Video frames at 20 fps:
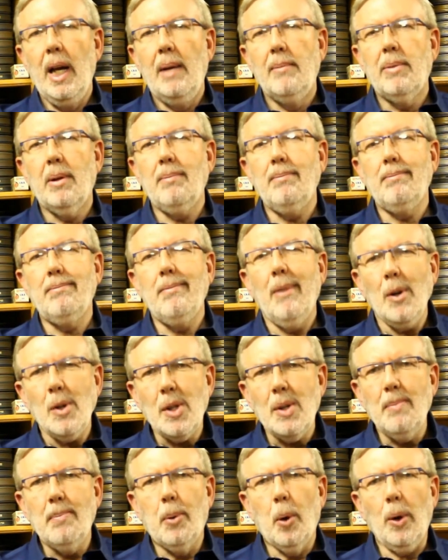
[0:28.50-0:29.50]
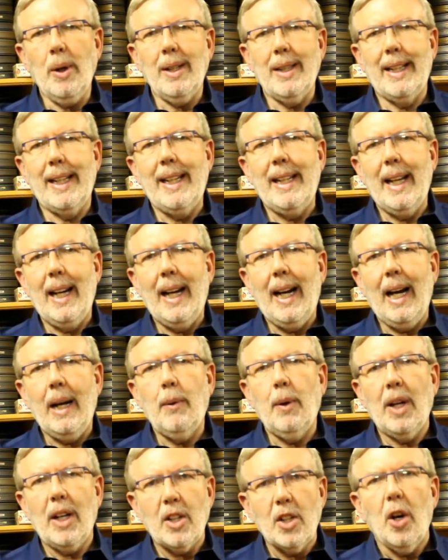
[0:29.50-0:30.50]
But most importantly,
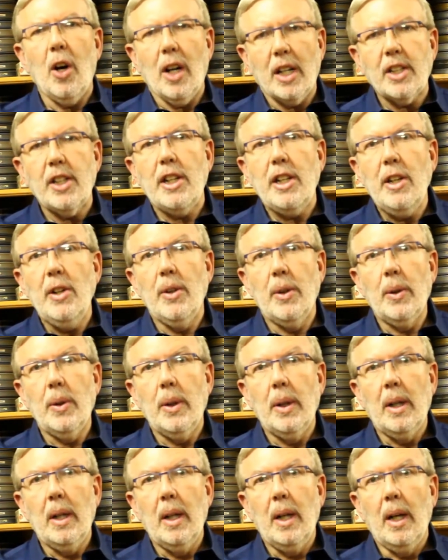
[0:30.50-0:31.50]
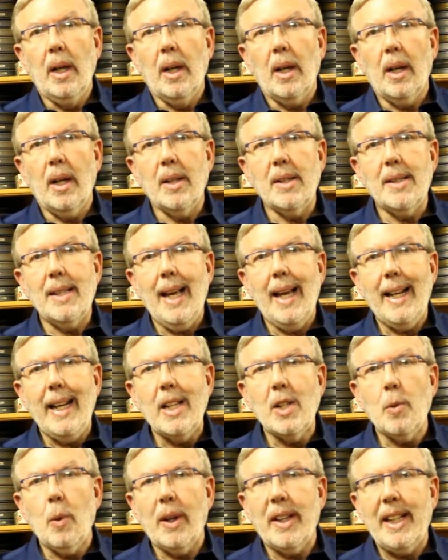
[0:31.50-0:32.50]
I want to talk to you because that
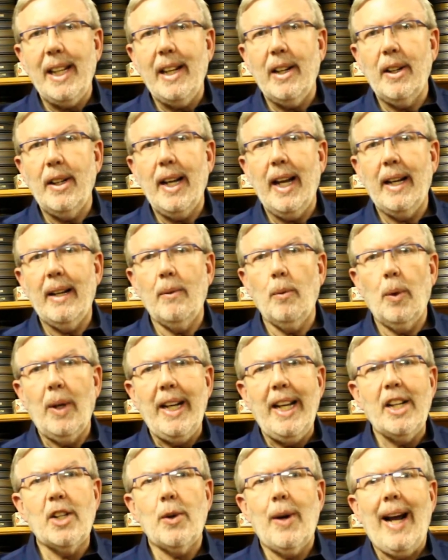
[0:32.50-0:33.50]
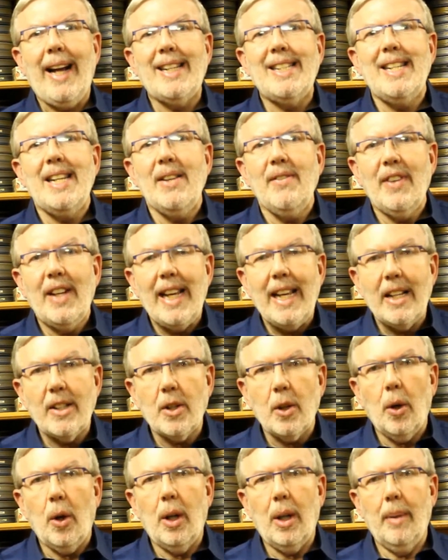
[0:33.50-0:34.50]
is what the internet and what interactivity
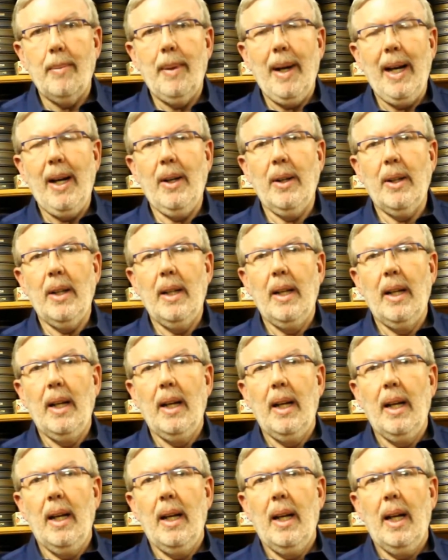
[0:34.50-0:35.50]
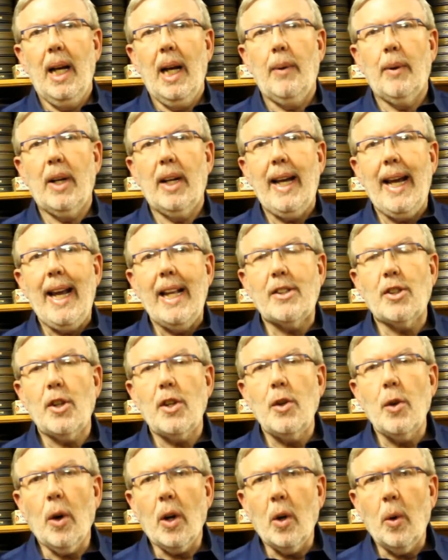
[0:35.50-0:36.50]
is all about. I want to answer
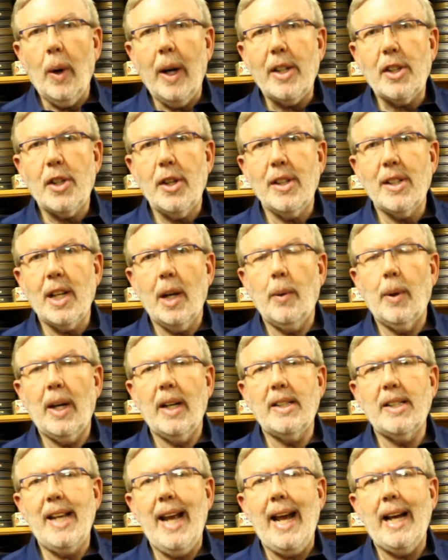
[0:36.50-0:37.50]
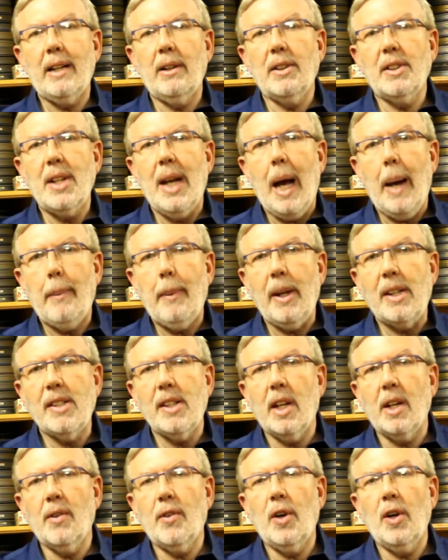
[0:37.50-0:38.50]
your questions. I want to tackle topics
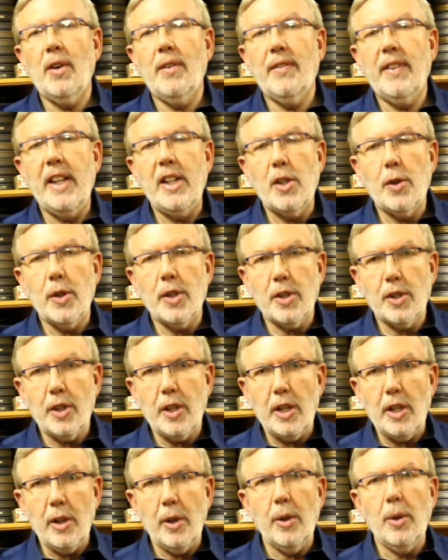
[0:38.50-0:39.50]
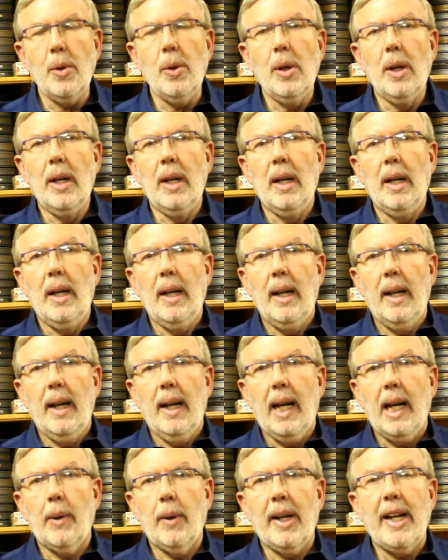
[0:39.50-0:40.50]
that are of interest to you.
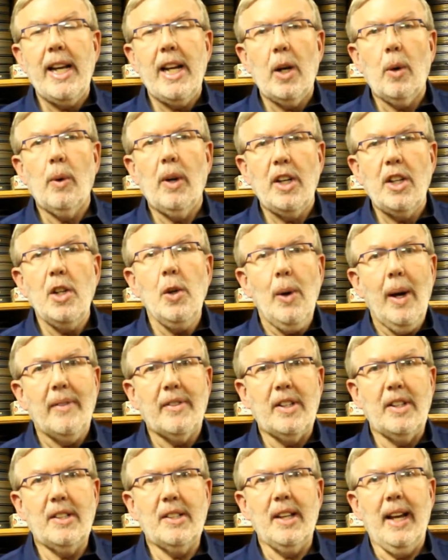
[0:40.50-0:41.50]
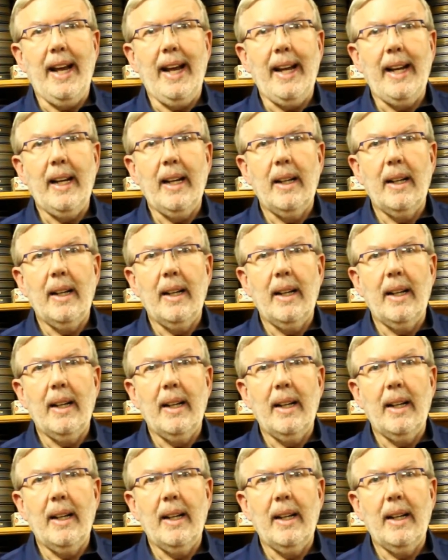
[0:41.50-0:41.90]
And I want to hear what you have to say.